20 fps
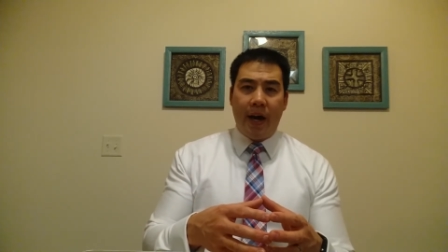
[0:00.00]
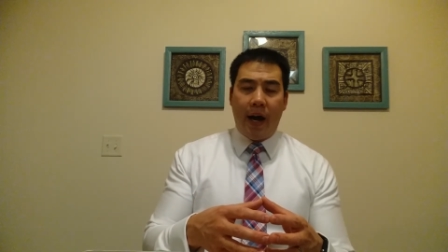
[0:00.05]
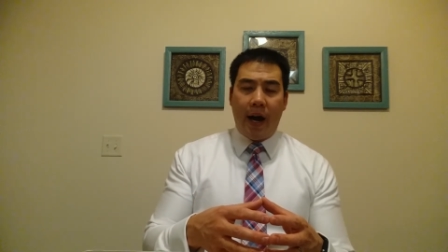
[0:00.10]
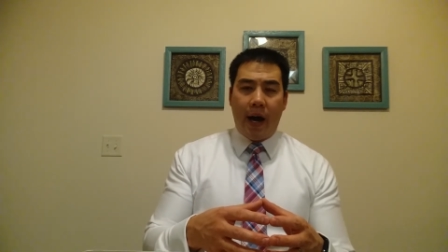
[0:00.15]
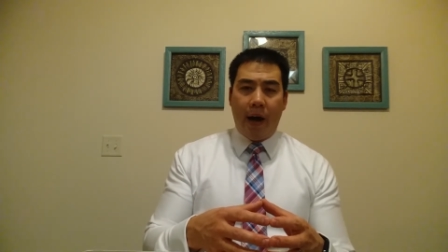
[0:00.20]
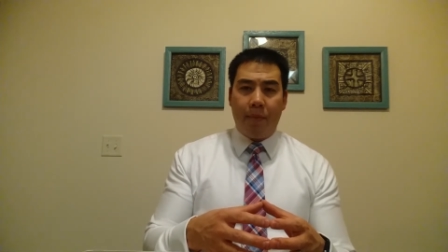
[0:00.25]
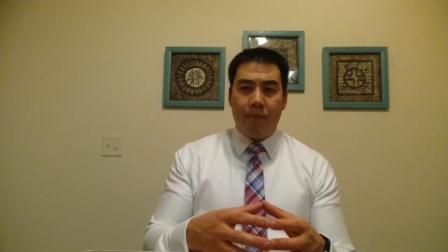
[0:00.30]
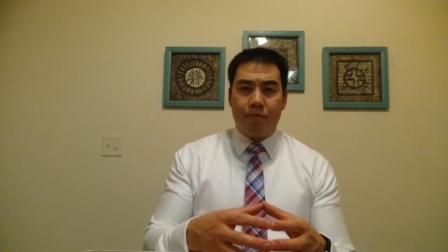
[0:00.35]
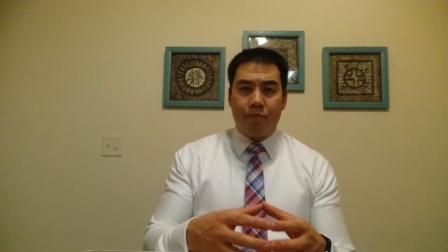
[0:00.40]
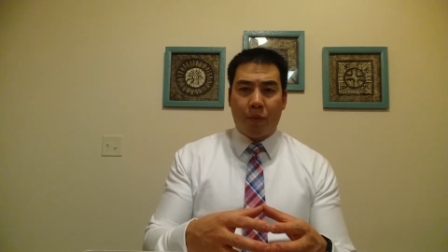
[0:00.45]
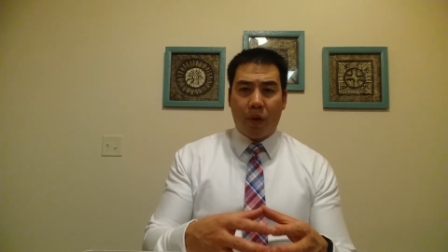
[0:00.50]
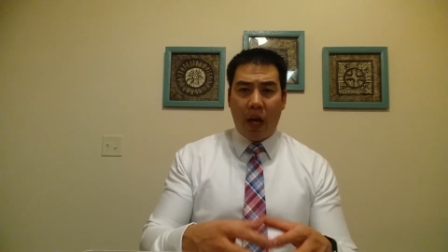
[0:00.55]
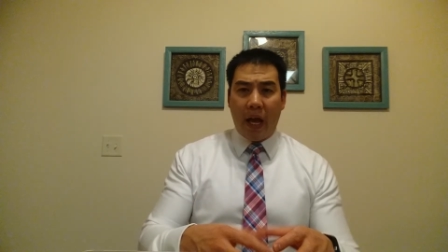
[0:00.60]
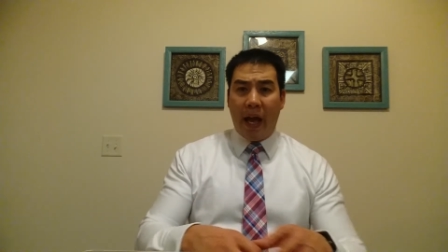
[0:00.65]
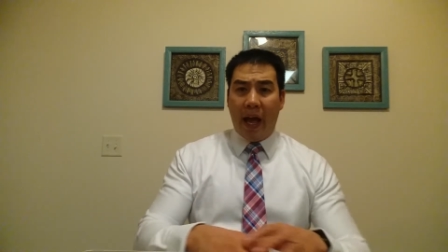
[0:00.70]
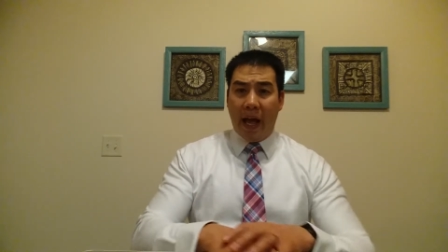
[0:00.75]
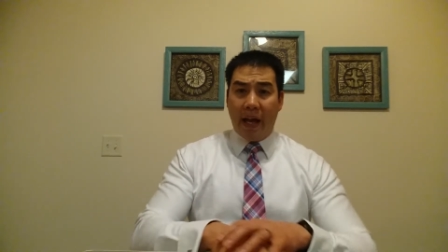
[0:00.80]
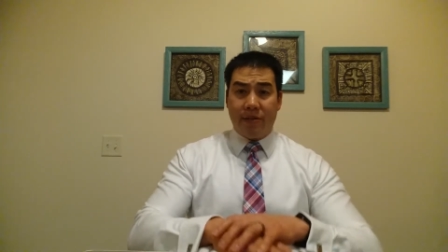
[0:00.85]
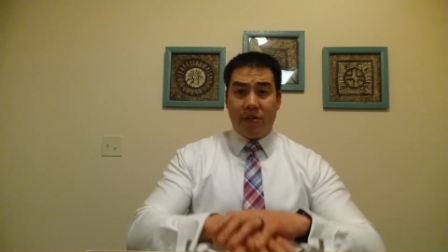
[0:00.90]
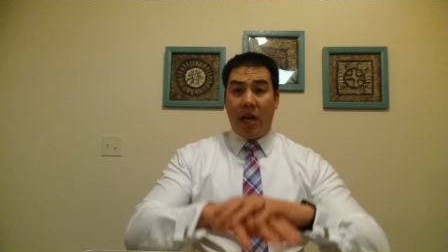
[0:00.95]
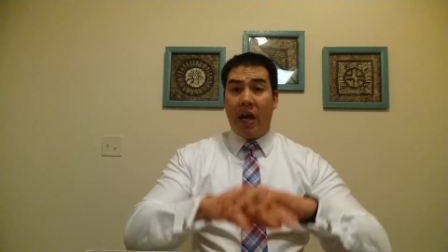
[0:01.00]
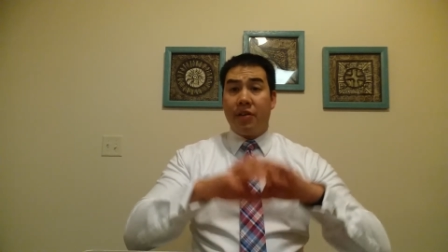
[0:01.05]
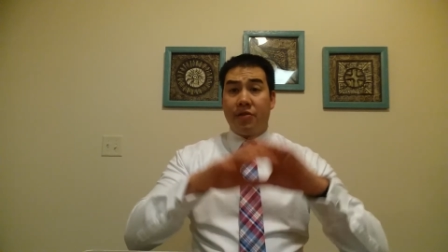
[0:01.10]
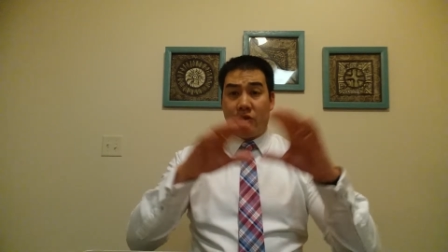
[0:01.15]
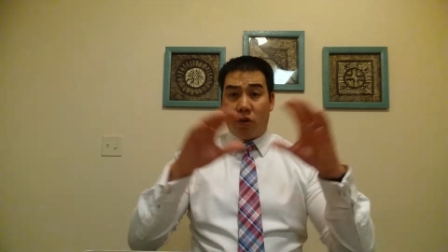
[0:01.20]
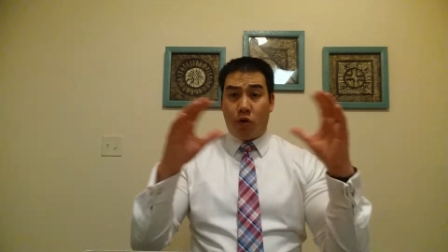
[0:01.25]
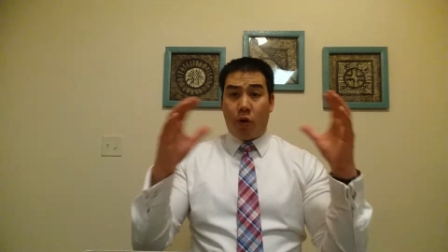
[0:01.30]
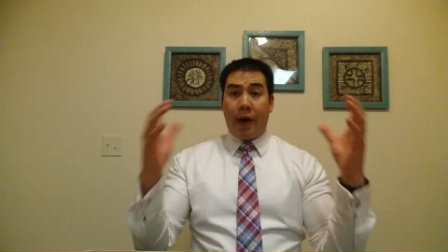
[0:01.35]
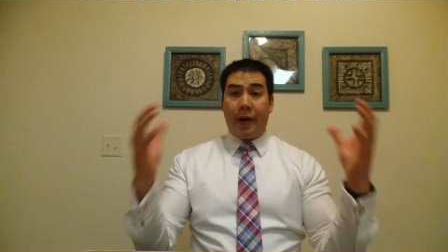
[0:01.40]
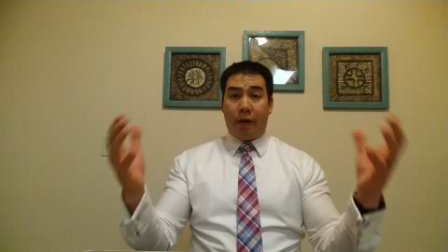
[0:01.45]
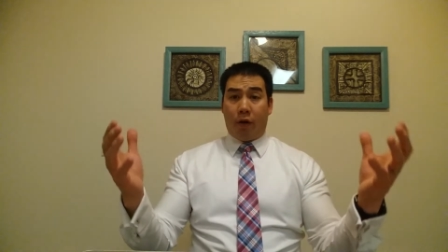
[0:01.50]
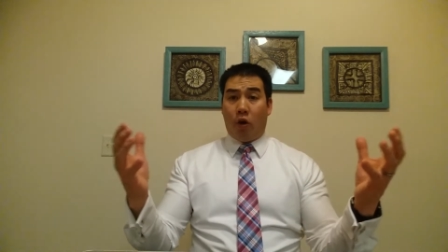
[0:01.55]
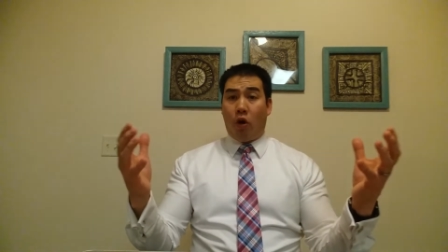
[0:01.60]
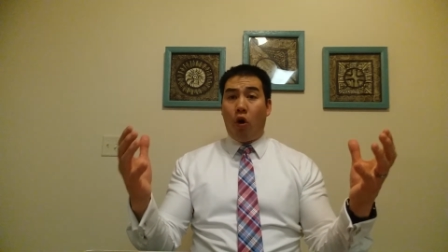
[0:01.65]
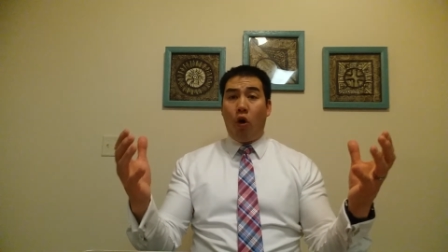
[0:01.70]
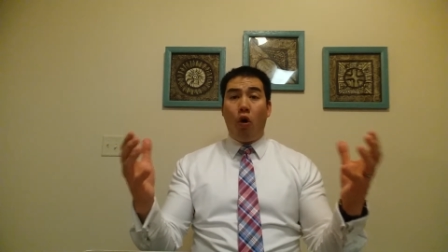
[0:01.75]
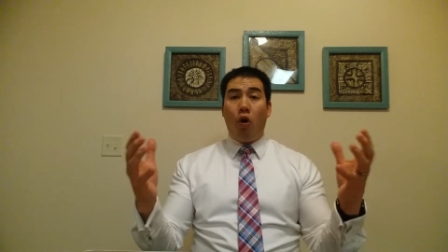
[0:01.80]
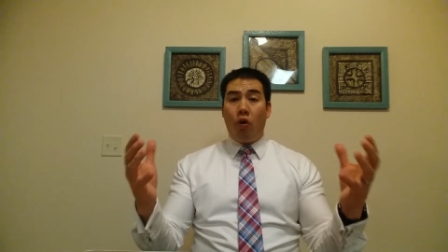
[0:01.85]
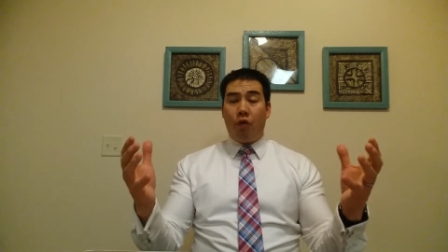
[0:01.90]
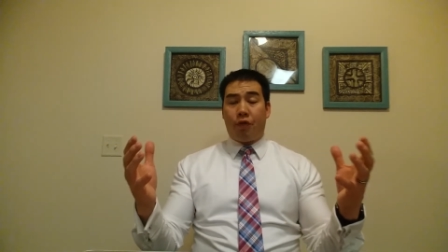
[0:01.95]
um, as as a greater
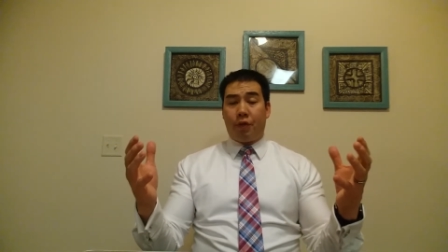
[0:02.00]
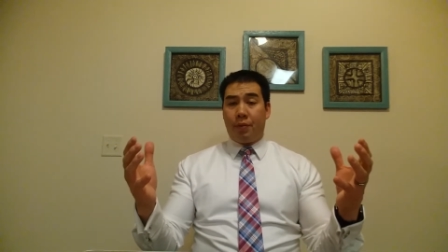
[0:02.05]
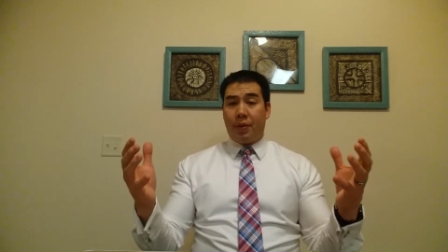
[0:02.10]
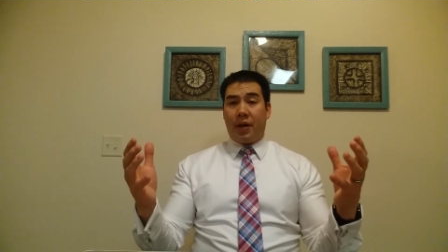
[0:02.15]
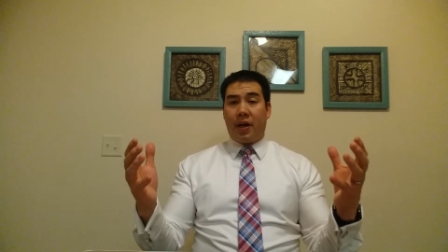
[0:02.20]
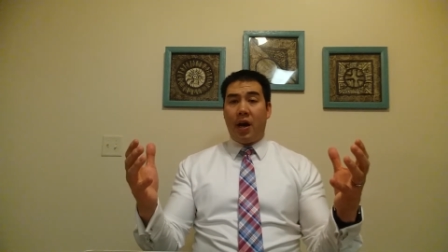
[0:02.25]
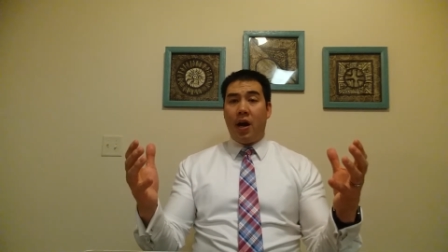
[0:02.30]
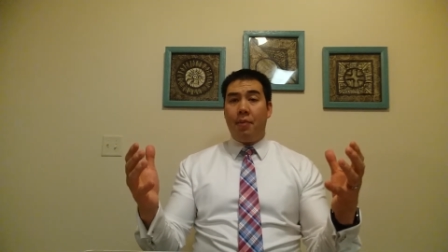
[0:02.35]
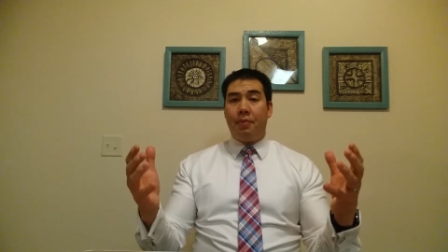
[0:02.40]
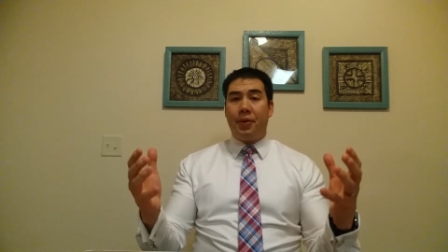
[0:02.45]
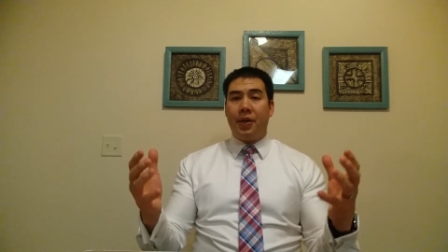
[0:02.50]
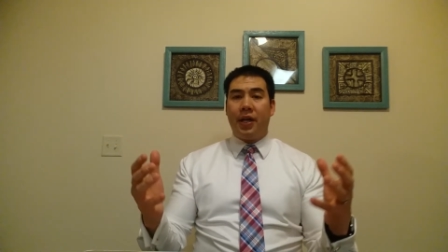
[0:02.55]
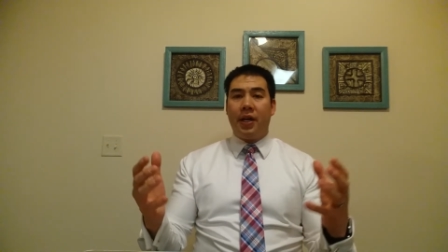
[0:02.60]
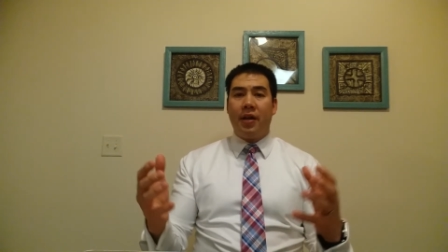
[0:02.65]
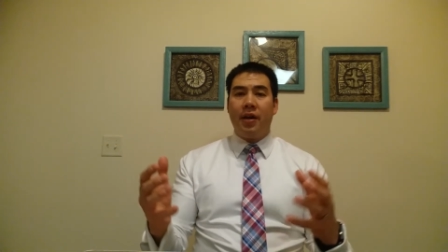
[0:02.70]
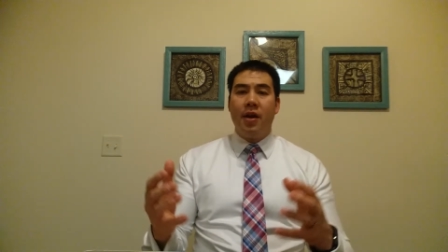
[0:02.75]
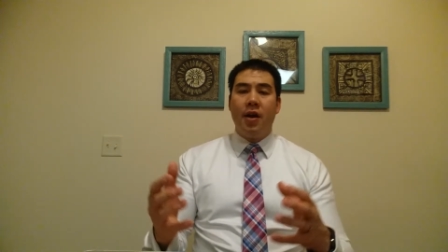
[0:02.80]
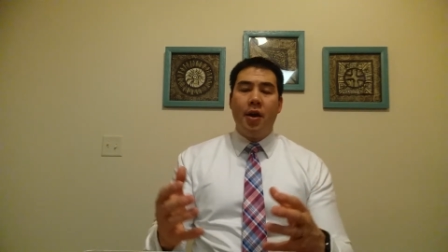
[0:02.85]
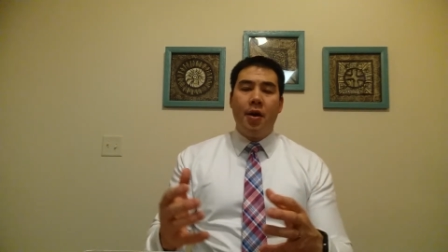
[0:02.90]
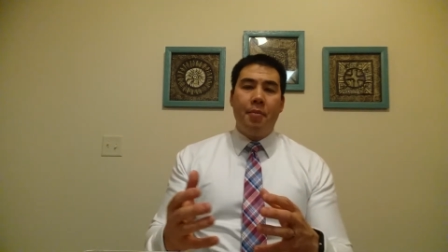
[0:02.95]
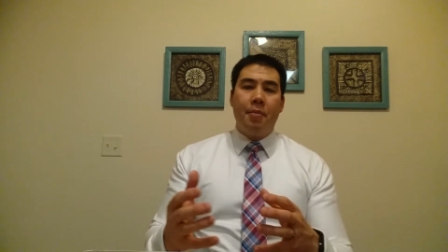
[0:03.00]
whole from the company,